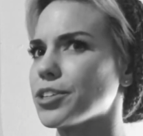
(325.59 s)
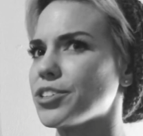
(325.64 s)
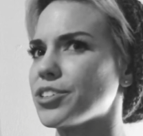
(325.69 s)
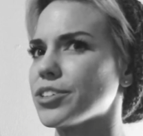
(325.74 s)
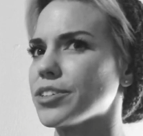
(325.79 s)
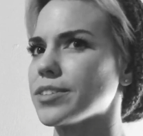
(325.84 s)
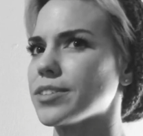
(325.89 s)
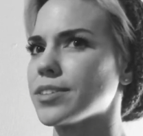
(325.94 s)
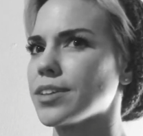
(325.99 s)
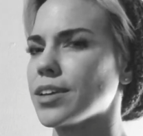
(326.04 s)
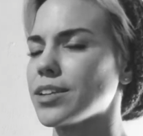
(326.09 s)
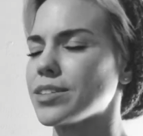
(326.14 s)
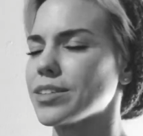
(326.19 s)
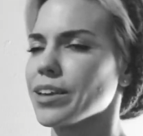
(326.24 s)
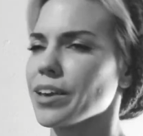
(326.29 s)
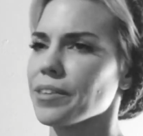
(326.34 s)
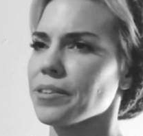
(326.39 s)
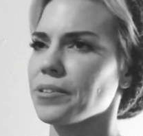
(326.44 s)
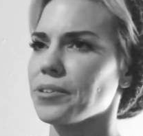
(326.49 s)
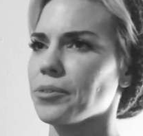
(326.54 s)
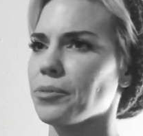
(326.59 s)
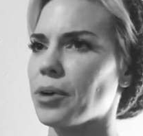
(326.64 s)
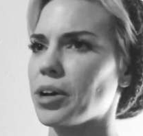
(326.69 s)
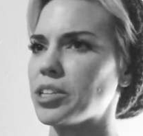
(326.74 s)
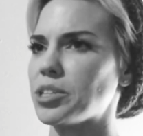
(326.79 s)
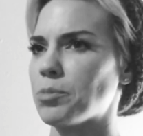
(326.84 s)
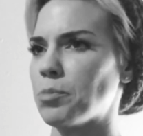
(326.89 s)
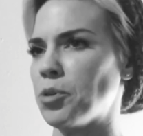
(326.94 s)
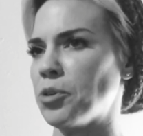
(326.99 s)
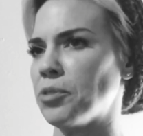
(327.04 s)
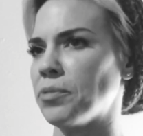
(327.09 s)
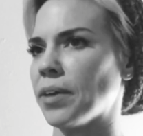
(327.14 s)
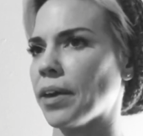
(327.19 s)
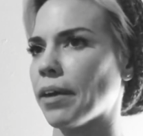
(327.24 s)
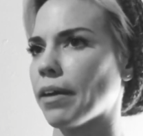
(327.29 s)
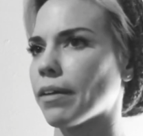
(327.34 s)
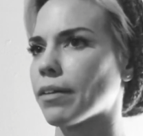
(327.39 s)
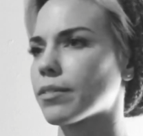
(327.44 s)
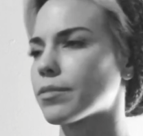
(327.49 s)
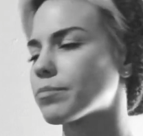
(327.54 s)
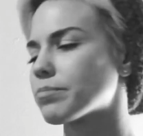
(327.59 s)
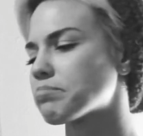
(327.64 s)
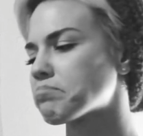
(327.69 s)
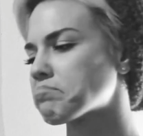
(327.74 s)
could just get together to watch a movie.